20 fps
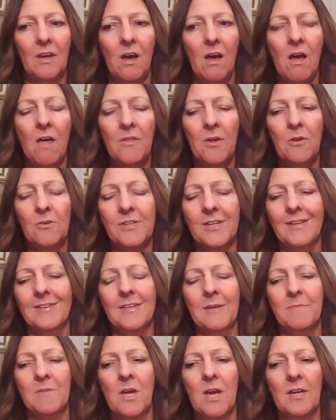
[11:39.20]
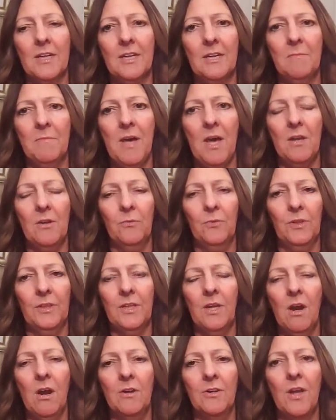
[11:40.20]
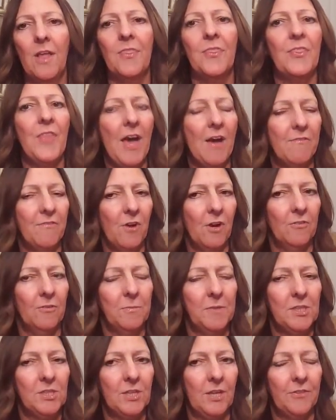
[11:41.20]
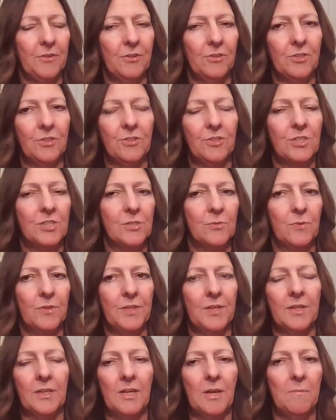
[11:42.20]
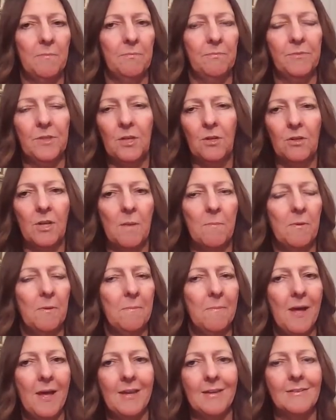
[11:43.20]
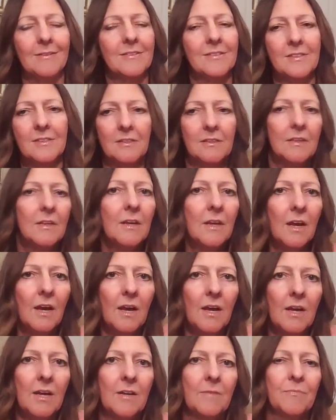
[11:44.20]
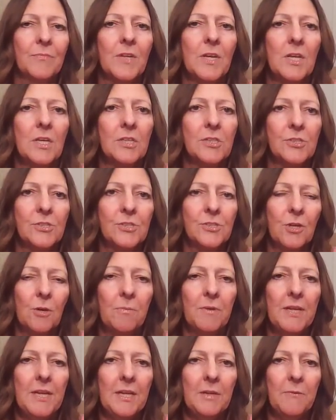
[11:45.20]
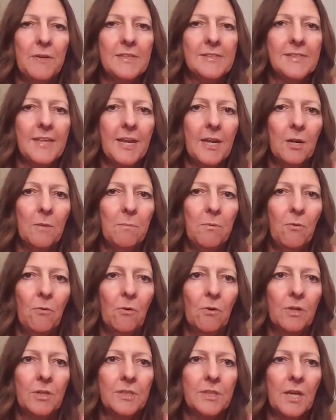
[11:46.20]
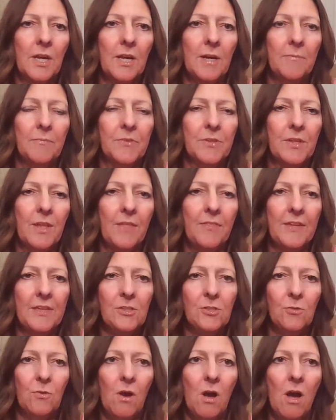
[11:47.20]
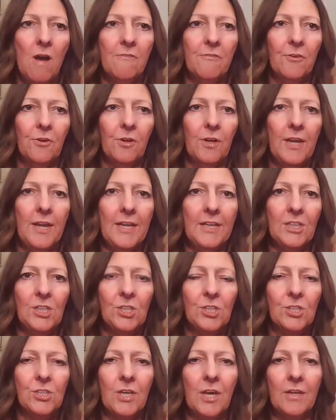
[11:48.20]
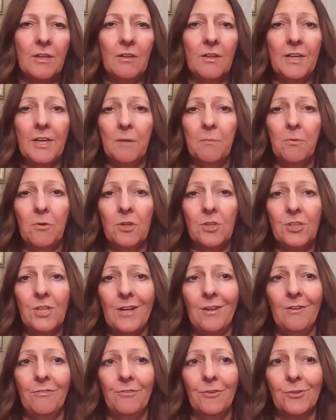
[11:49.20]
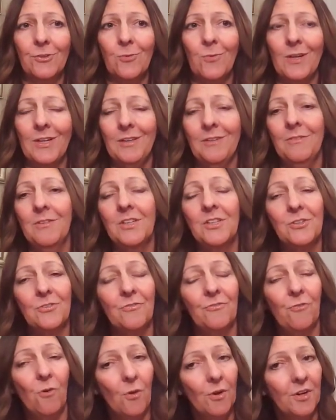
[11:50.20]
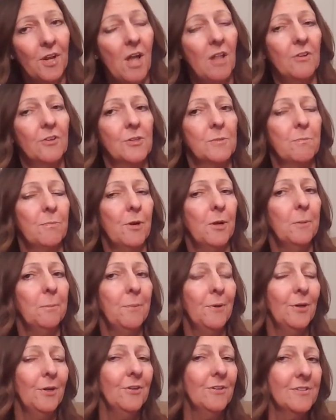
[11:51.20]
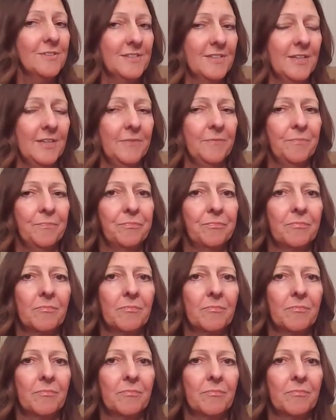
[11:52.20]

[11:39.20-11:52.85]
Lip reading: all the hotels I'm talking about really are not that far from each other. They're just within a couple miles. But anyways, the airport, they do offer an airport shuttle for $24 per person